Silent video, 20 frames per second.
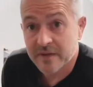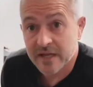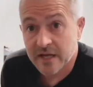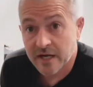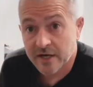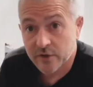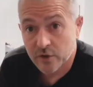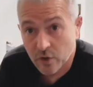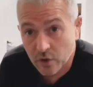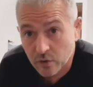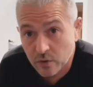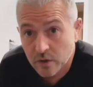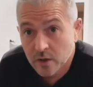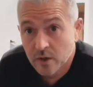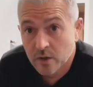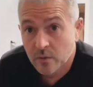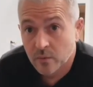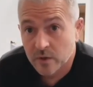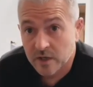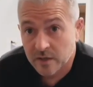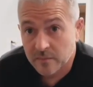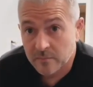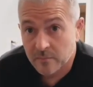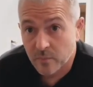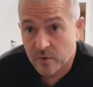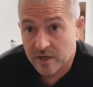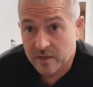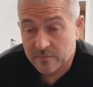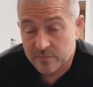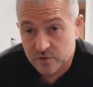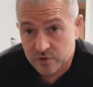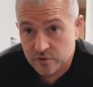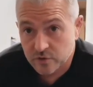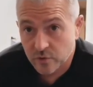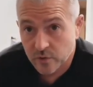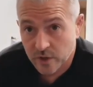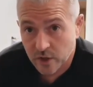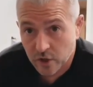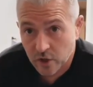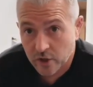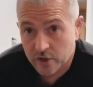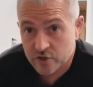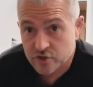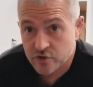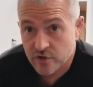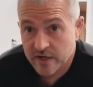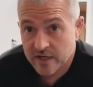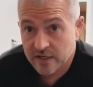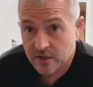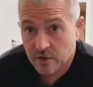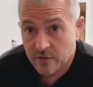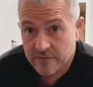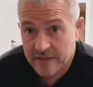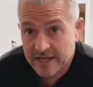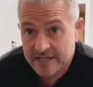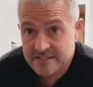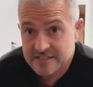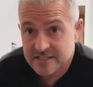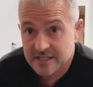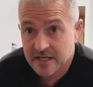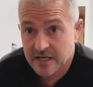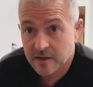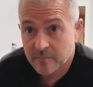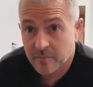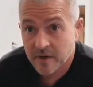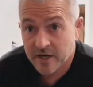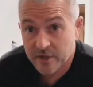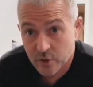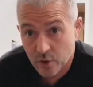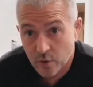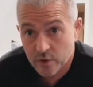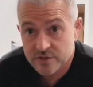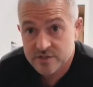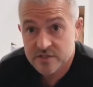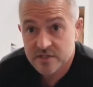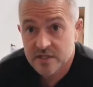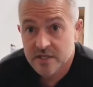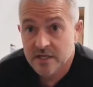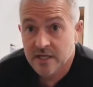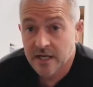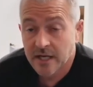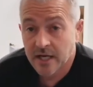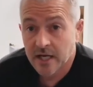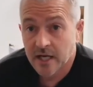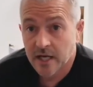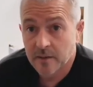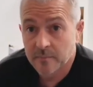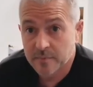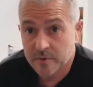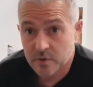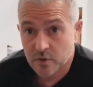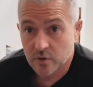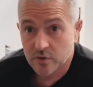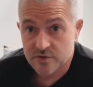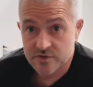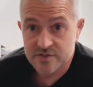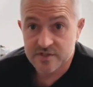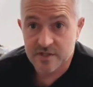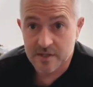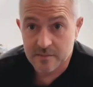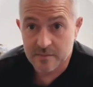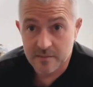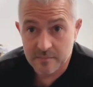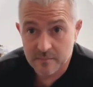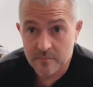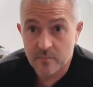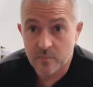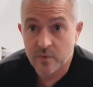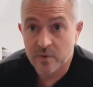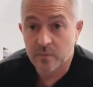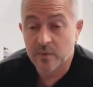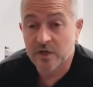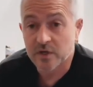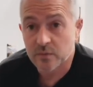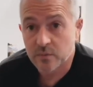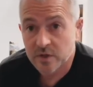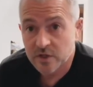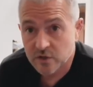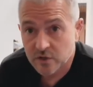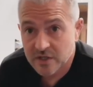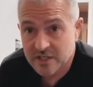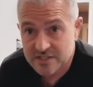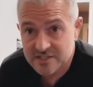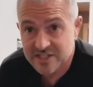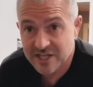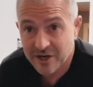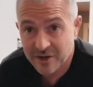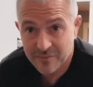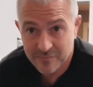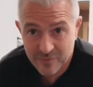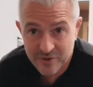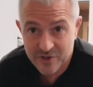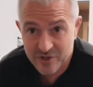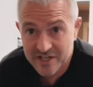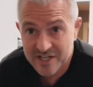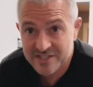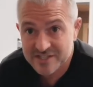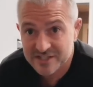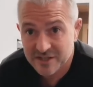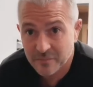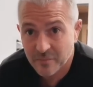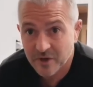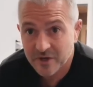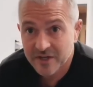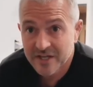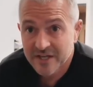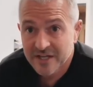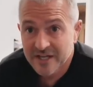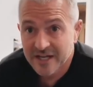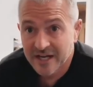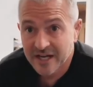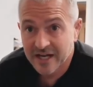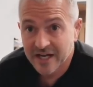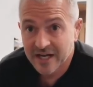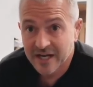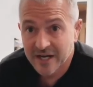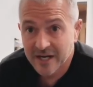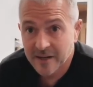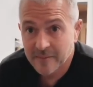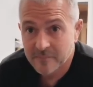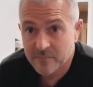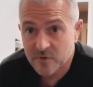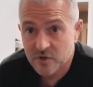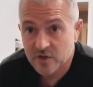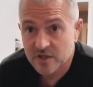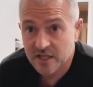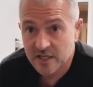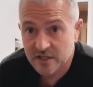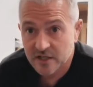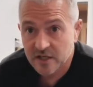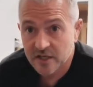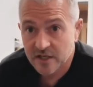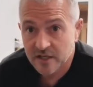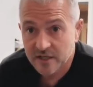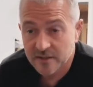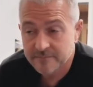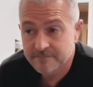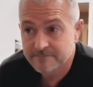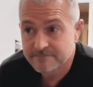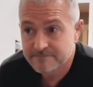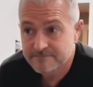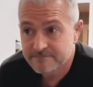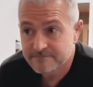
me, I know when I'm doing a lot of training on that, I know it because when you hit someone, you get a